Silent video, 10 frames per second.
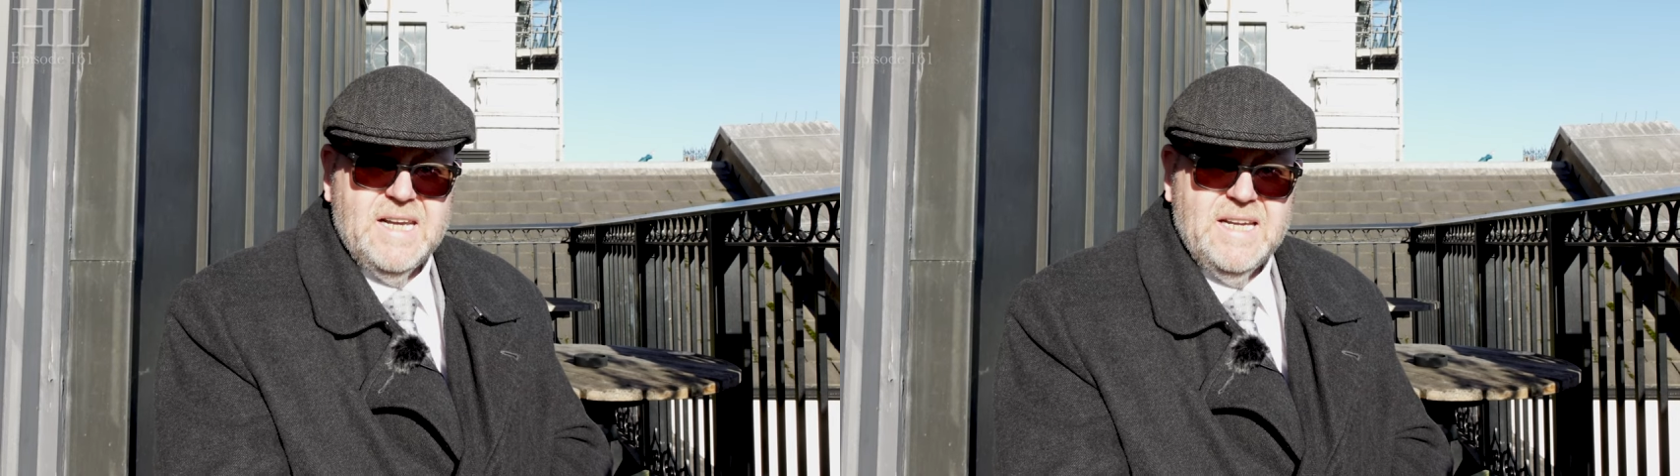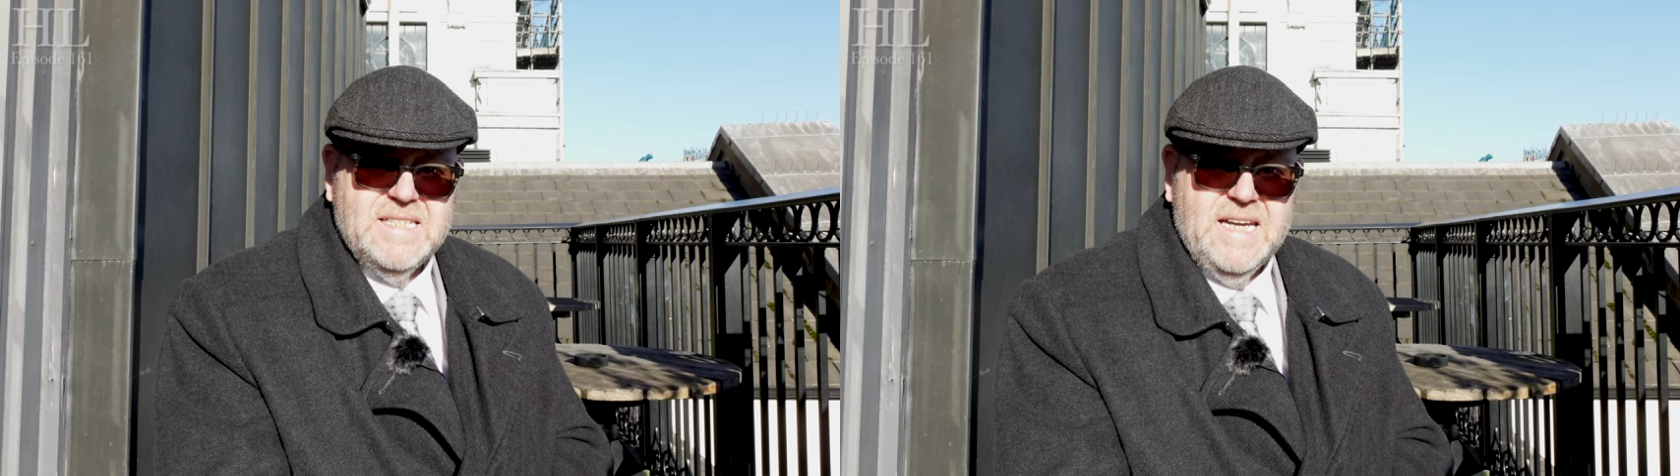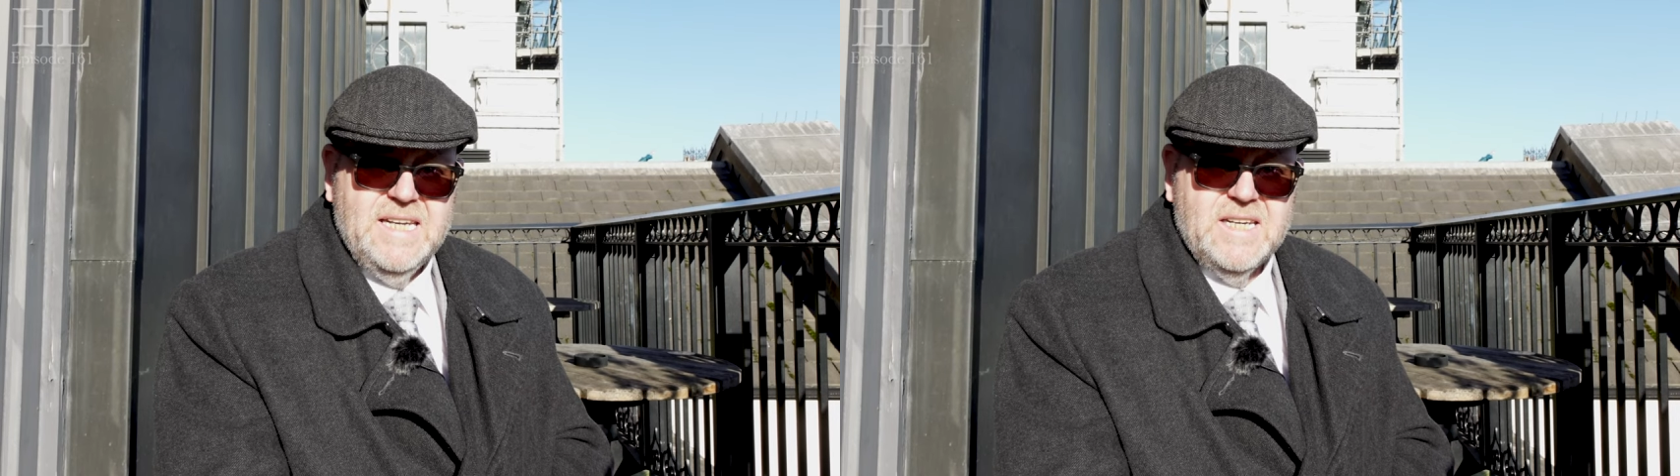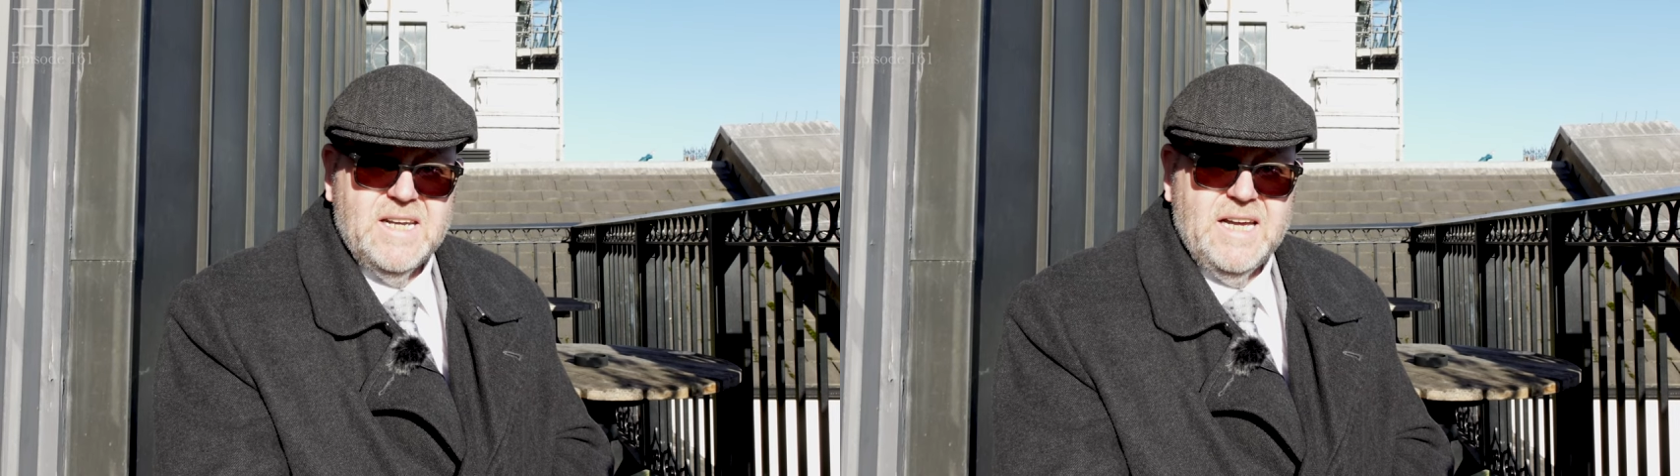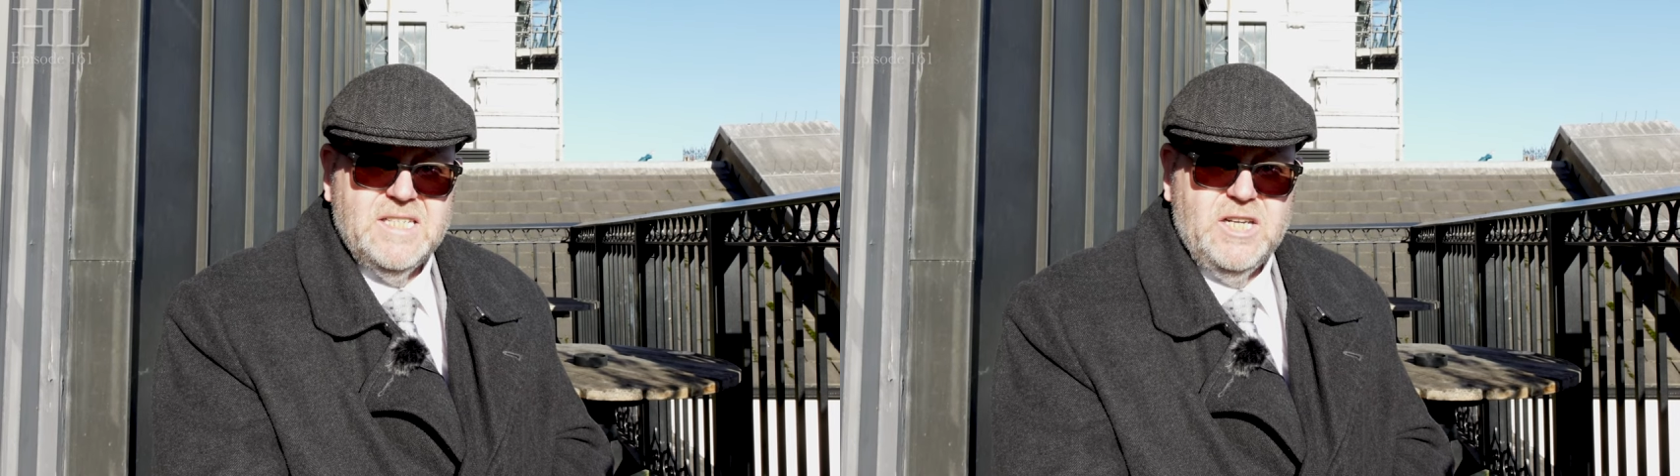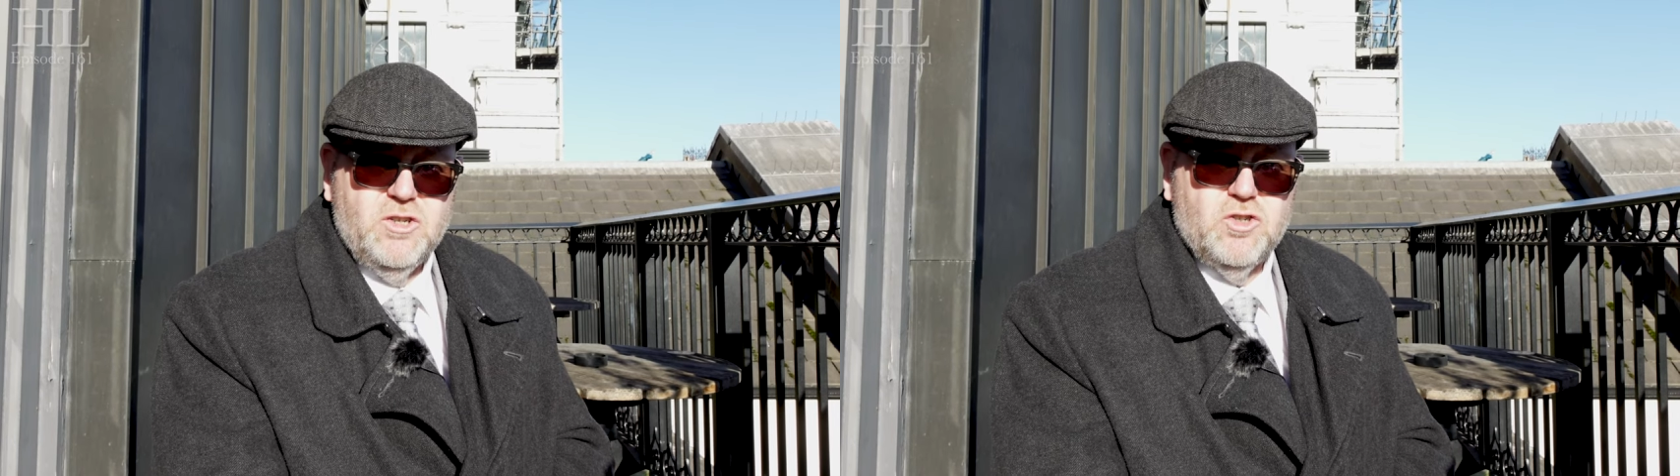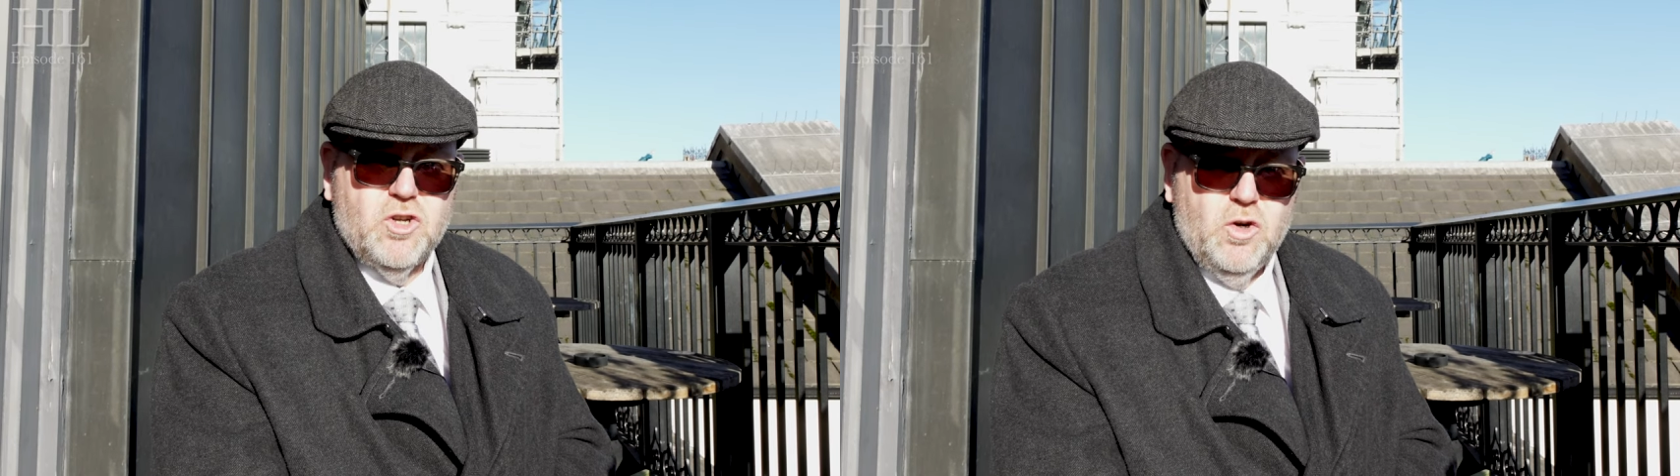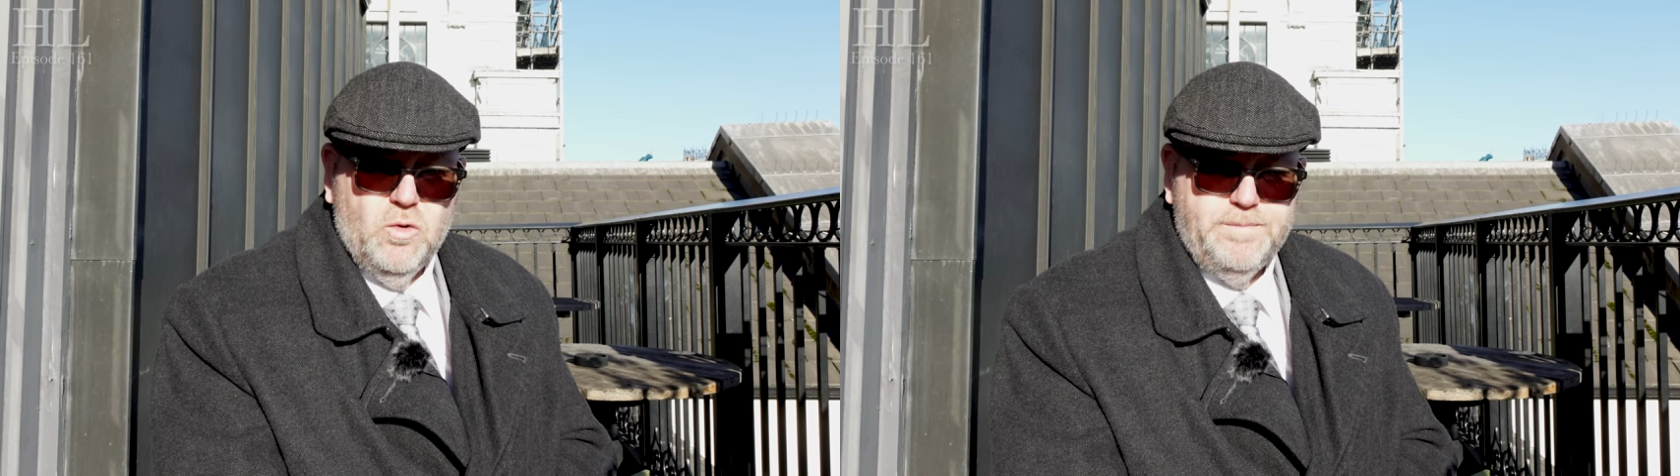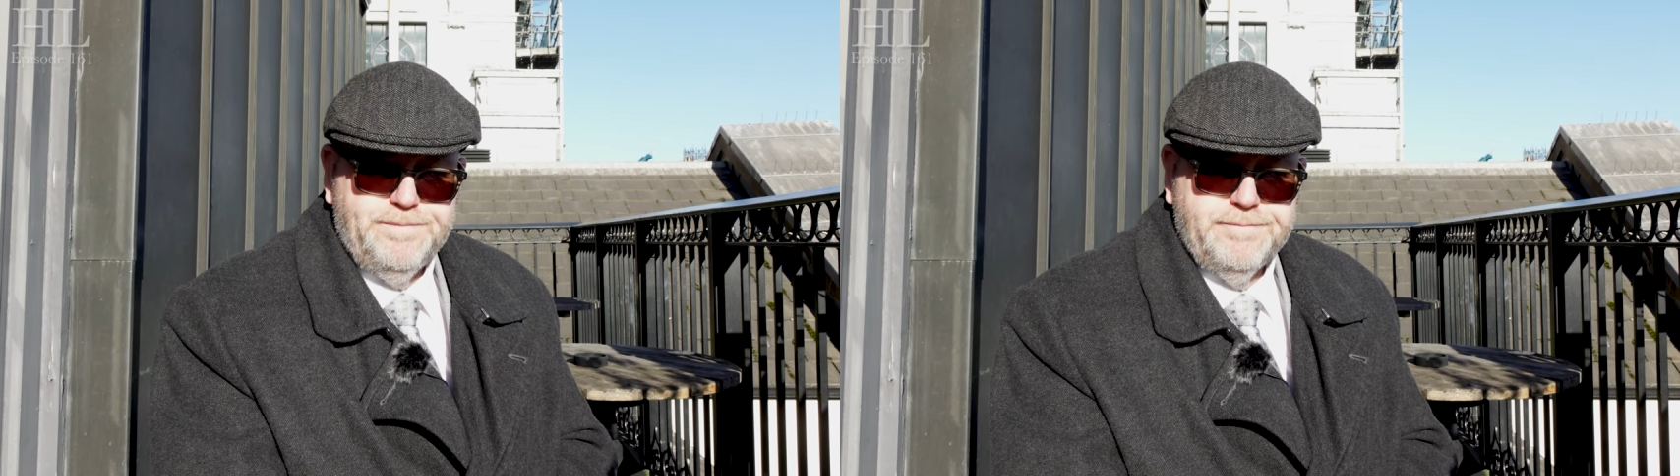1992.